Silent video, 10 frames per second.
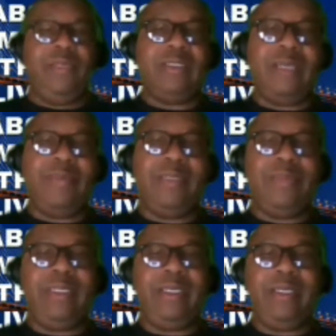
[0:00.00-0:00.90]
In many
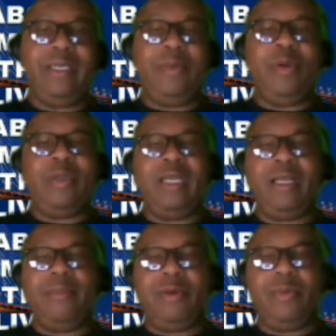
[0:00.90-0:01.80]
ways, helped me to be a
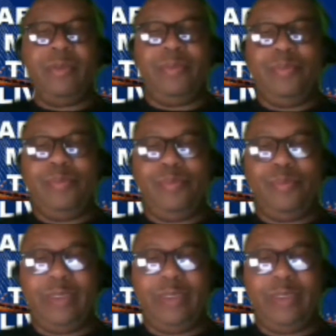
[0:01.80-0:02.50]
more calm, more